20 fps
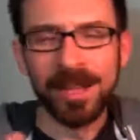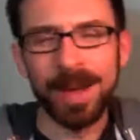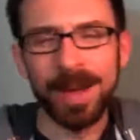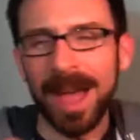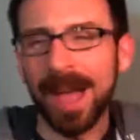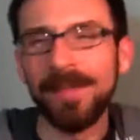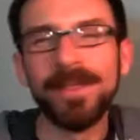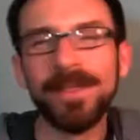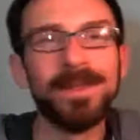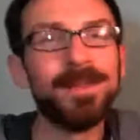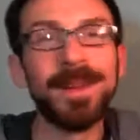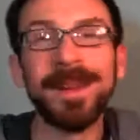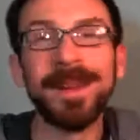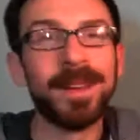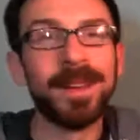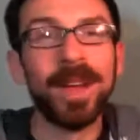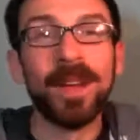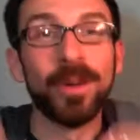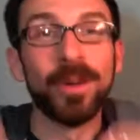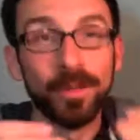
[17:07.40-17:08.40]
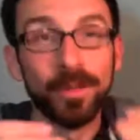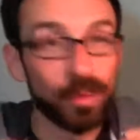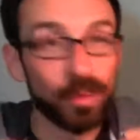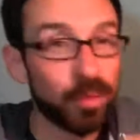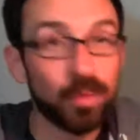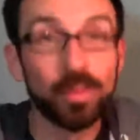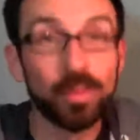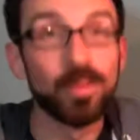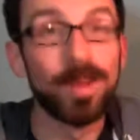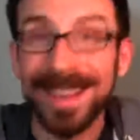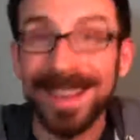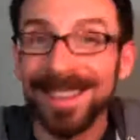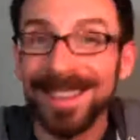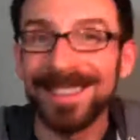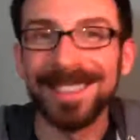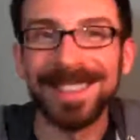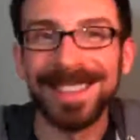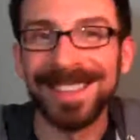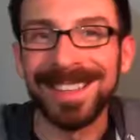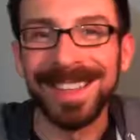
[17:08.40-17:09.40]
You haven't been
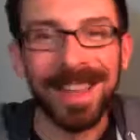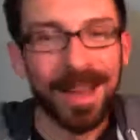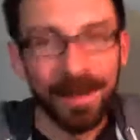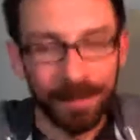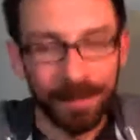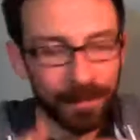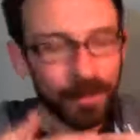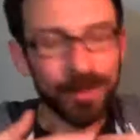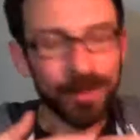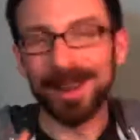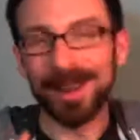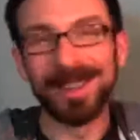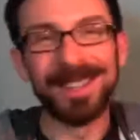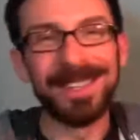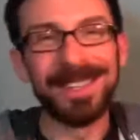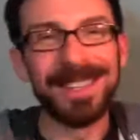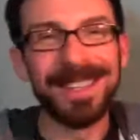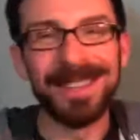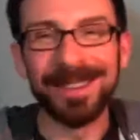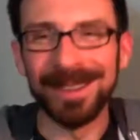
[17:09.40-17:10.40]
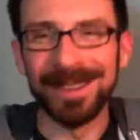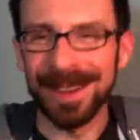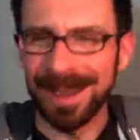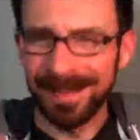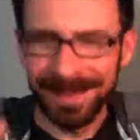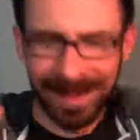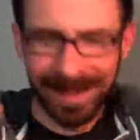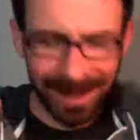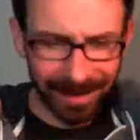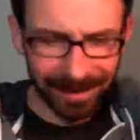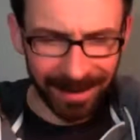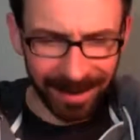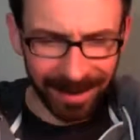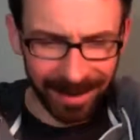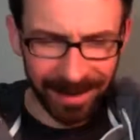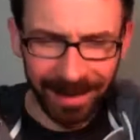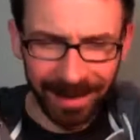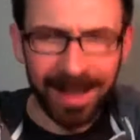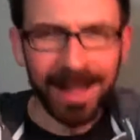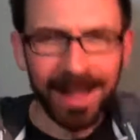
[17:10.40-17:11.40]
crazy for a year. And then
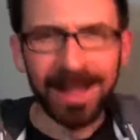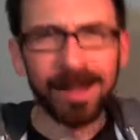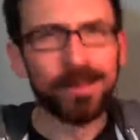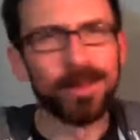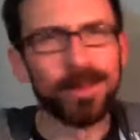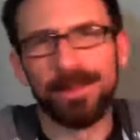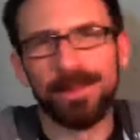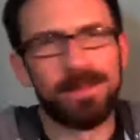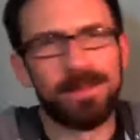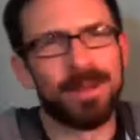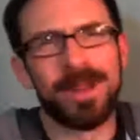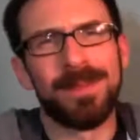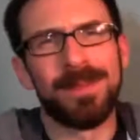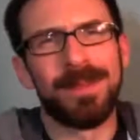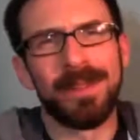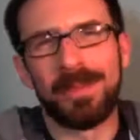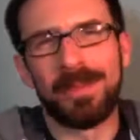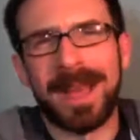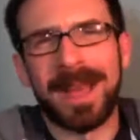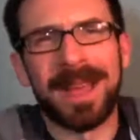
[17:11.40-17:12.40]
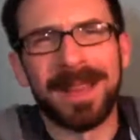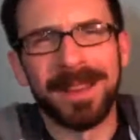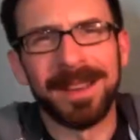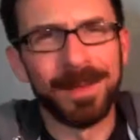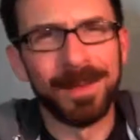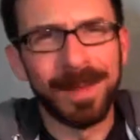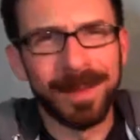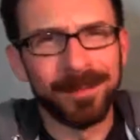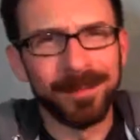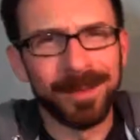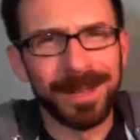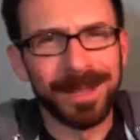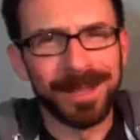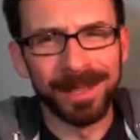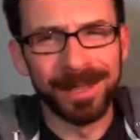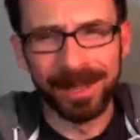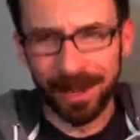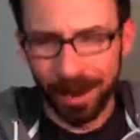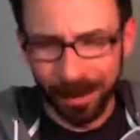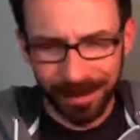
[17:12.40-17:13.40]
like, we're pretty much packing up, getting ready
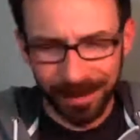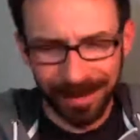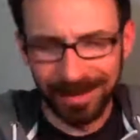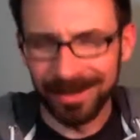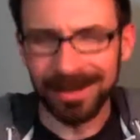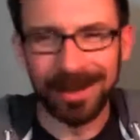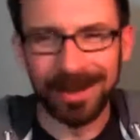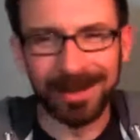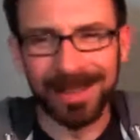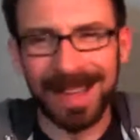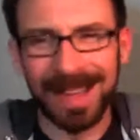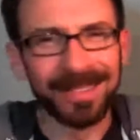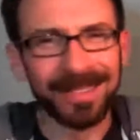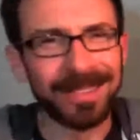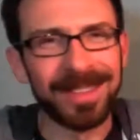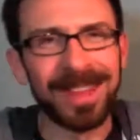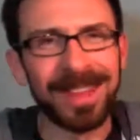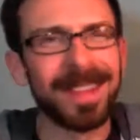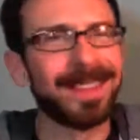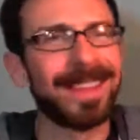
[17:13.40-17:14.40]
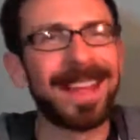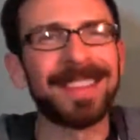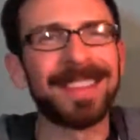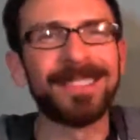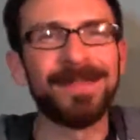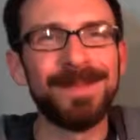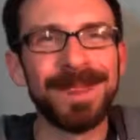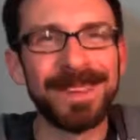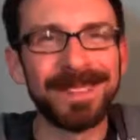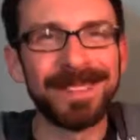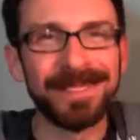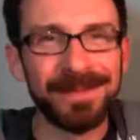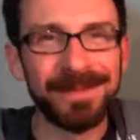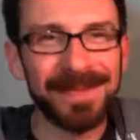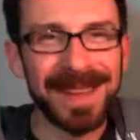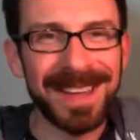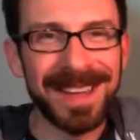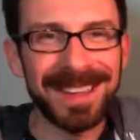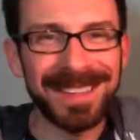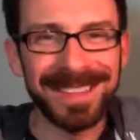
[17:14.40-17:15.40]
to go. This is our last minutes of
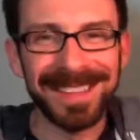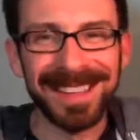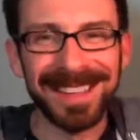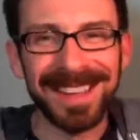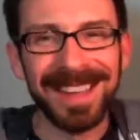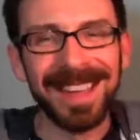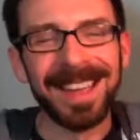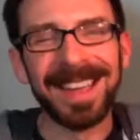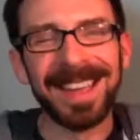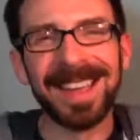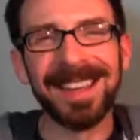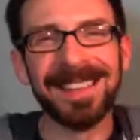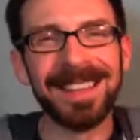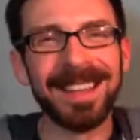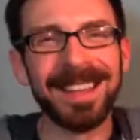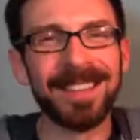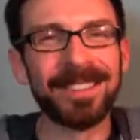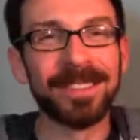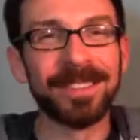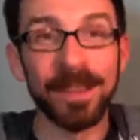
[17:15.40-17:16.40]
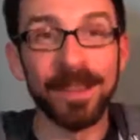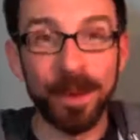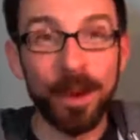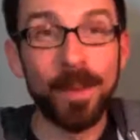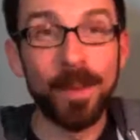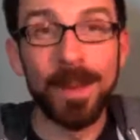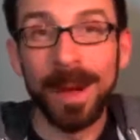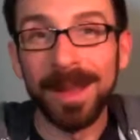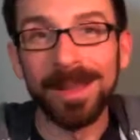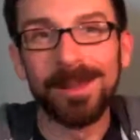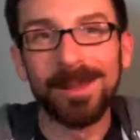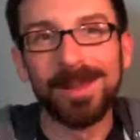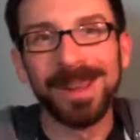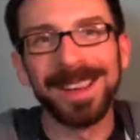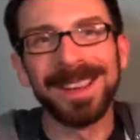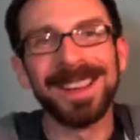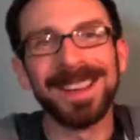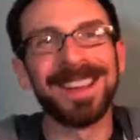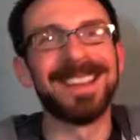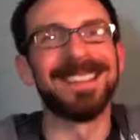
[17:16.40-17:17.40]
Mandy. And then it's like, oh, by the
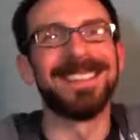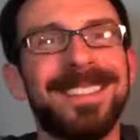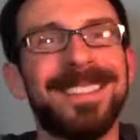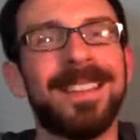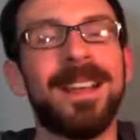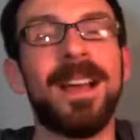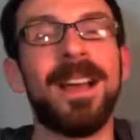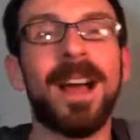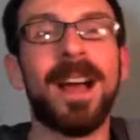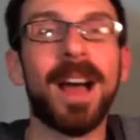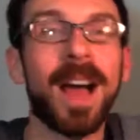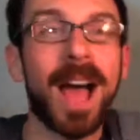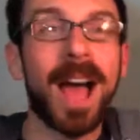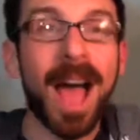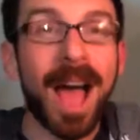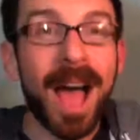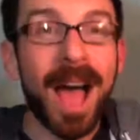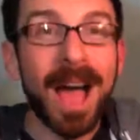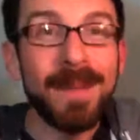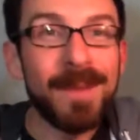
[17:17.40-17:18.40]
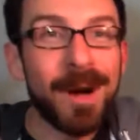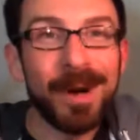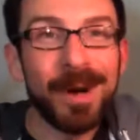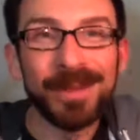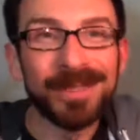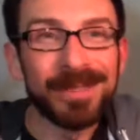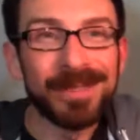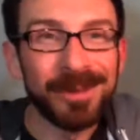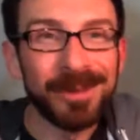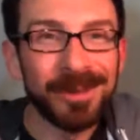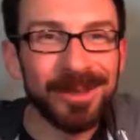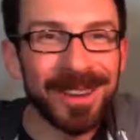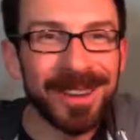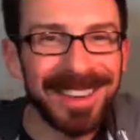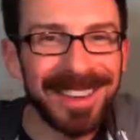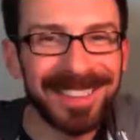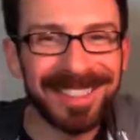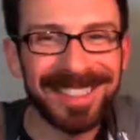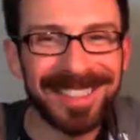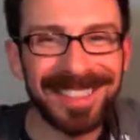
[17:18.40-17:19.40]
way, guys, I'm also
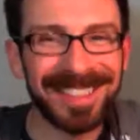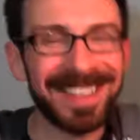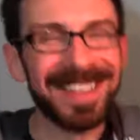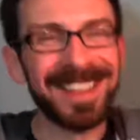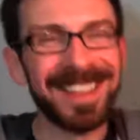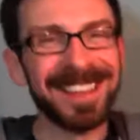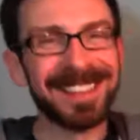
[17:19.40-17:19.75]
crazy.